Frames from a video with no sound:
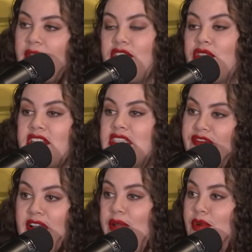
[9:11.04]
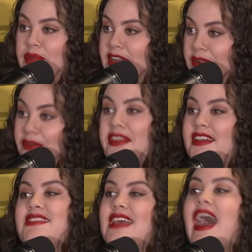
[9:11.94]
You can define what political
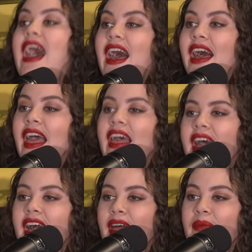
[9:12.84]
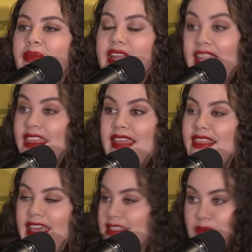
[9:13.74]
things are. Um, anything
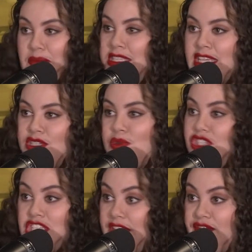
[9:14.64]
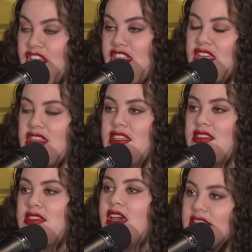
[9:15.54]
that has a message, which is everything this
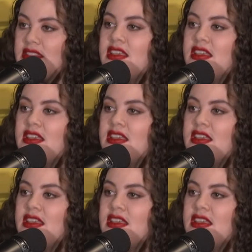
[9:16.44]
does.